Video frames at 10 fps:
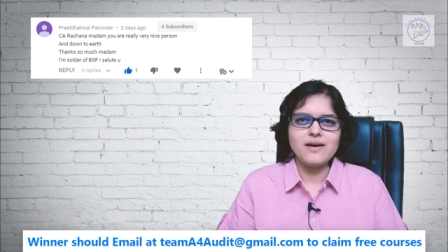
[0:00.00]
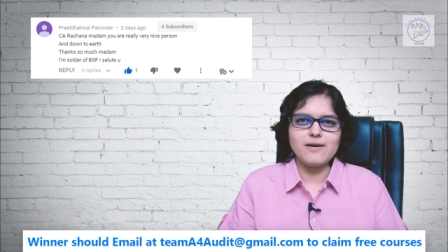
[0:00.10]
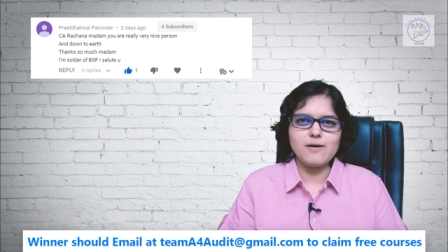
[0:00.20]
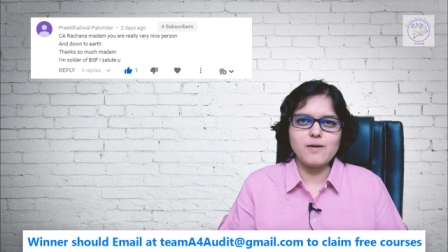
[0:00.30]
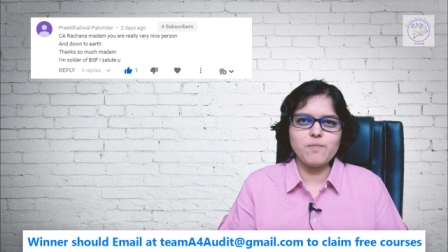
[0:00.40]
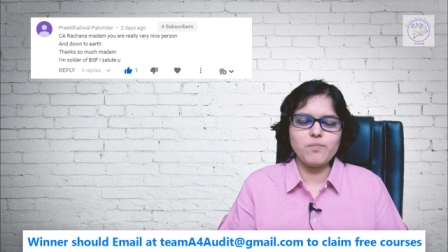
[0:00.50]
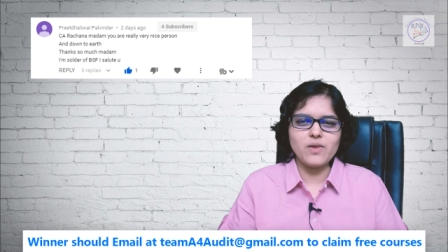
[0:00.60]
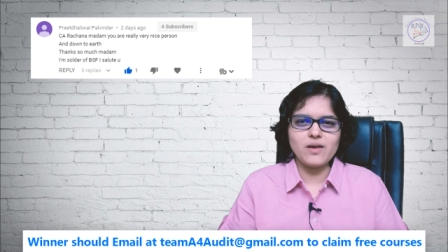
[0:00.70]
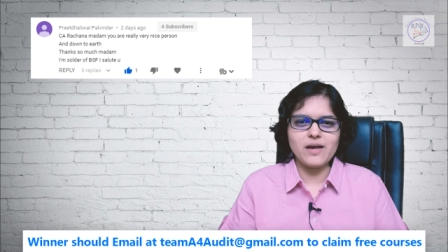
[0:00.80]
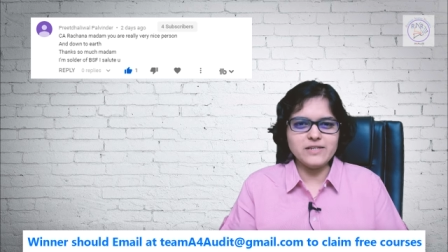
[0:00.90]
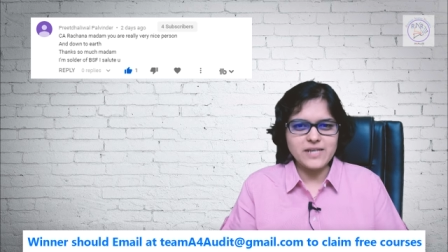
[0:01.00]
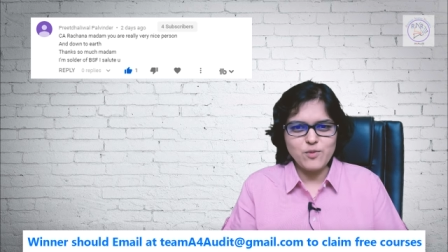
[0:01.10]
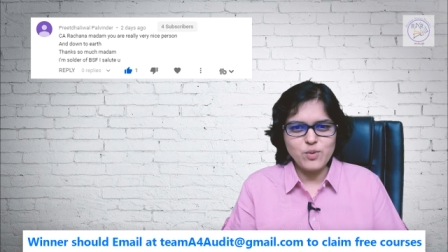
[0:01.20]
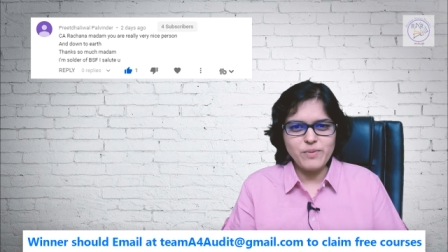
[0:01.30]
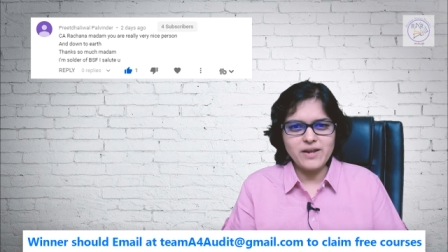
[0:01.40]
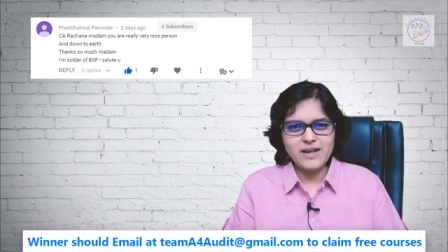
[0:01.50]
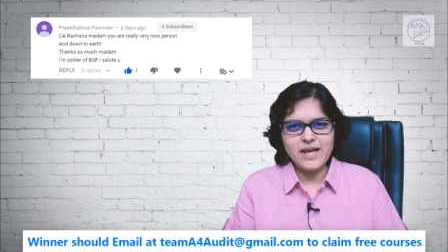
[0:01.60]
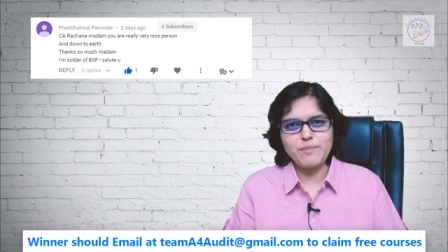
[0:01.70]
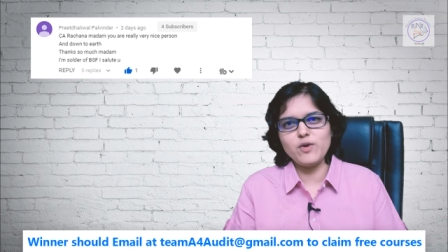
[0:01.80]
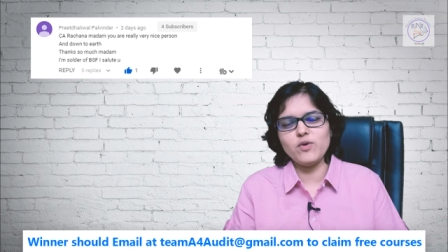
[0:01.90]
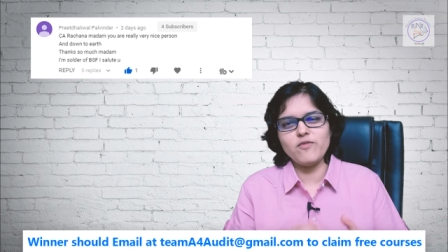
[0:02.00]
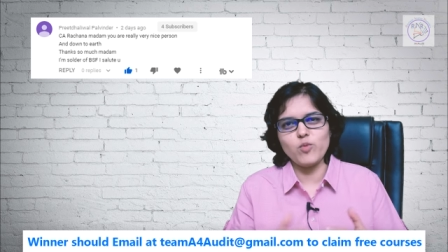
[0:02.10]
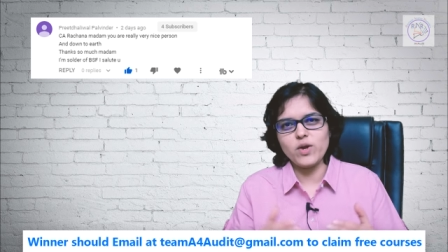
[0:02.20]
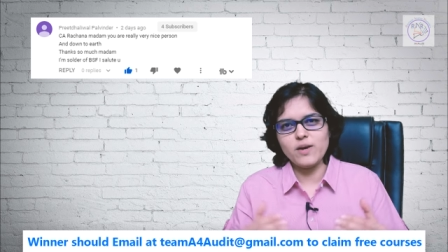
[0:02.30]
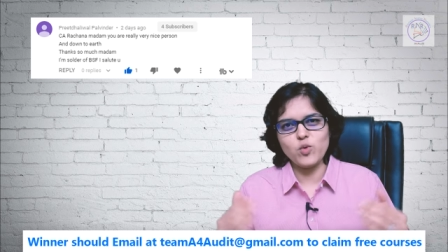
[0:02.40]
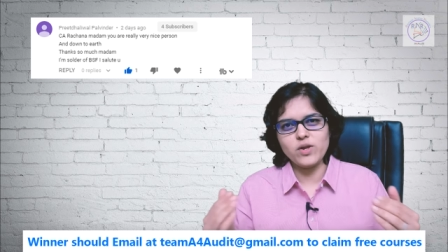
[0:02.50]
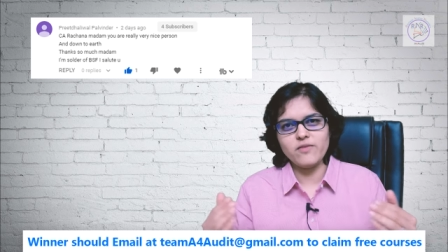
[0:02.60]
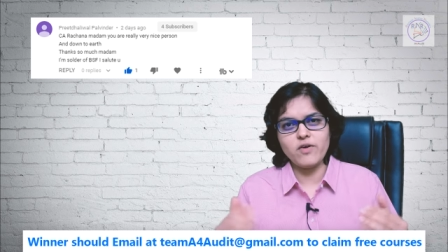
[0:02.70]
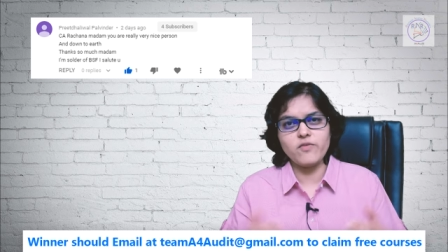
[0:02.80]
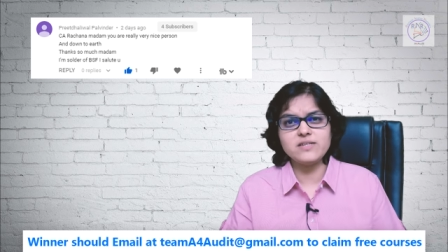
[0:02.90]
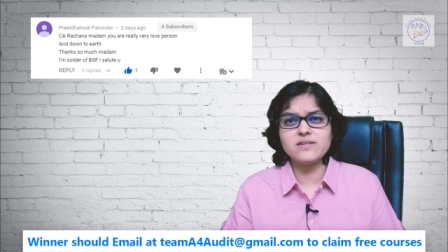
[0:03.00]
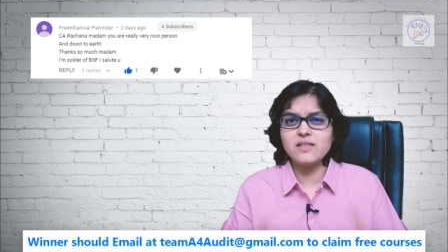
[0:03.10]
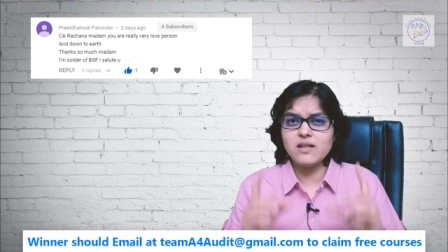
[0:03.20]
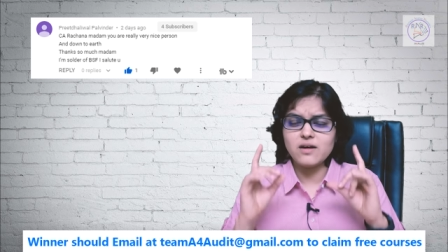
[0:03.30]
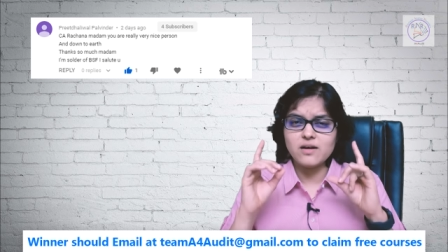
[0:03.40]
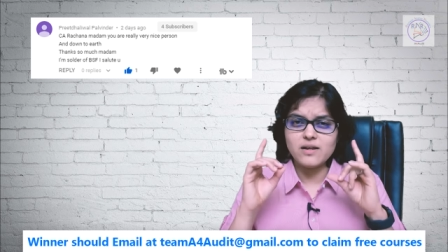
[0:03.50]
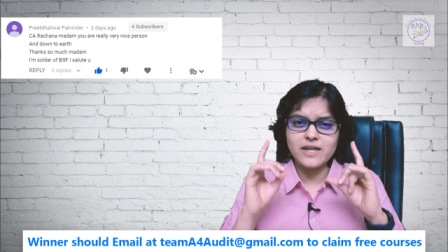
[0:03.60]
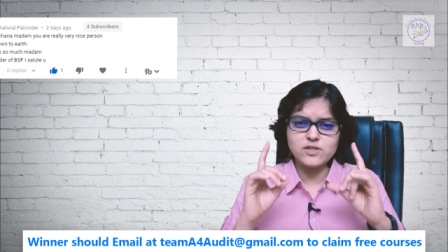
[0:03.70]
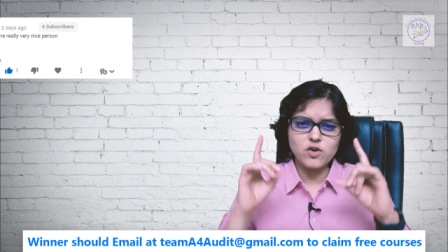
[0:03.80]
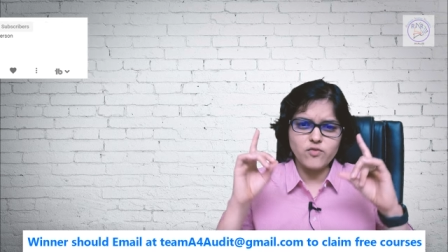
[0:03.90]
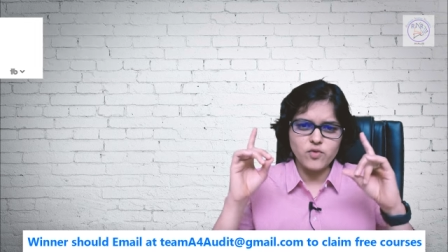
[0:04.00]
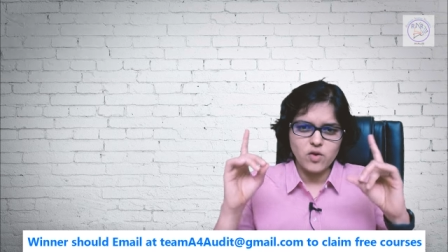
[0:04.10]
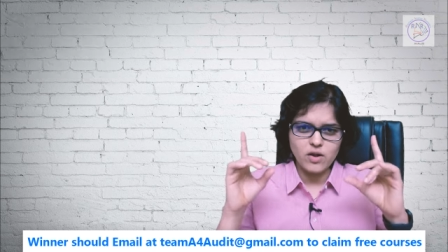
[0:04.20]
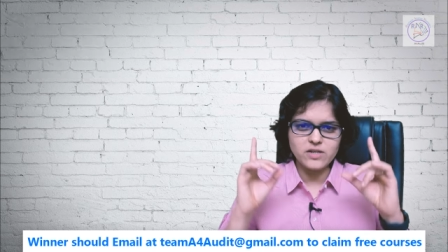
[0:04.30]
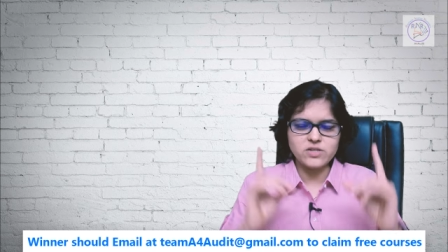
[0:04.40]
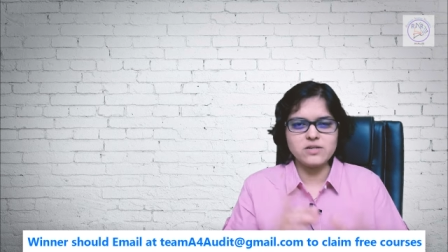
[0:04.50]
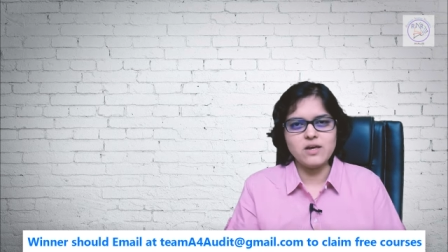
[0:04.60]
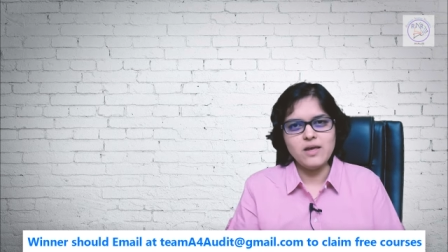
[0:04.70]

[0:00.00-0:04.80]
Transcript: Uh, guys, I would be really happy to give more and more giveaways in the nature of knowledge.